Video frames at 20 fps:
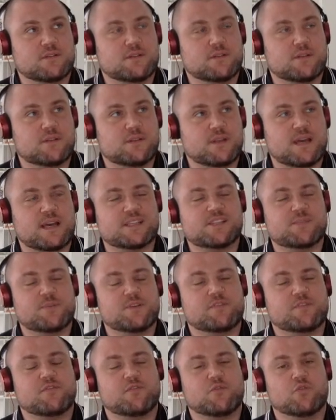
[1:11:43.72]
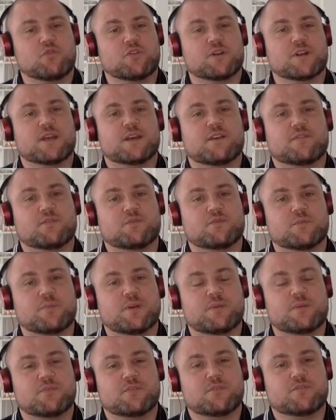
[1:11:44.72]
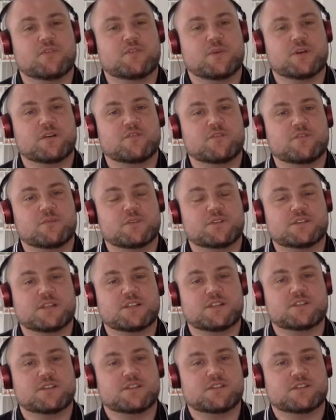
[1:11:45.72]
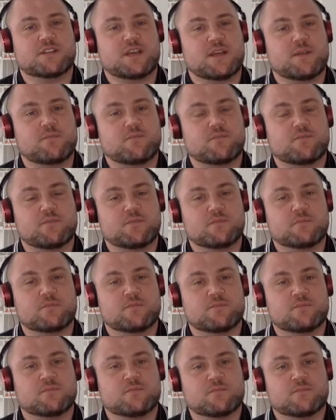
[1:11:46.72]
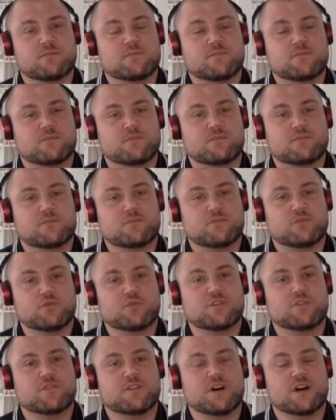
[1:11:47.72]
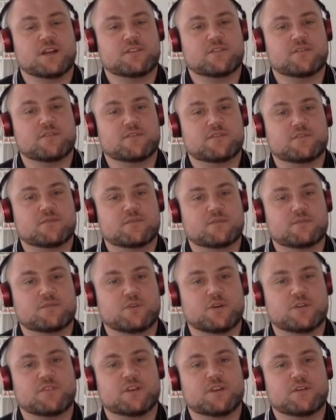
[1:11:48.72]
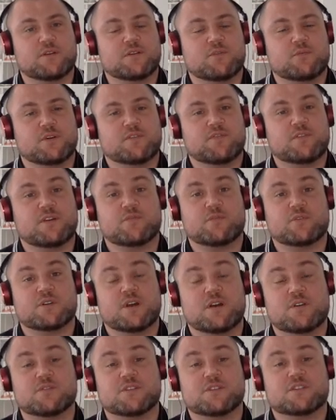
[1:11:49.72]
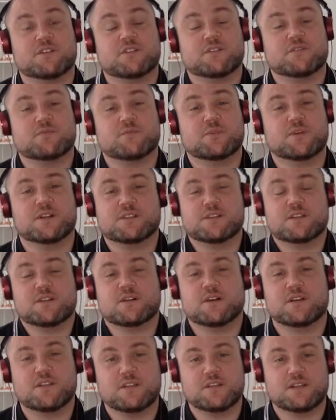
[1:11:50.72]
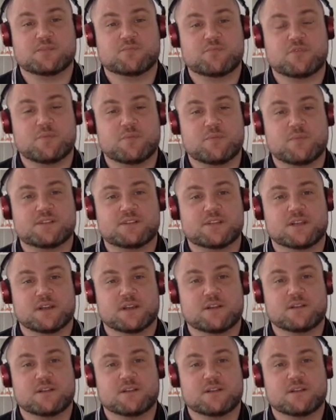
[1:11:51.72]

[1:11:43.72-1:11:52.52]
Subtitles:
there has to be a flaw in it if all the people are from essentially the same walk of life. What if everyone knows each other from I don't know. I think that's problematic.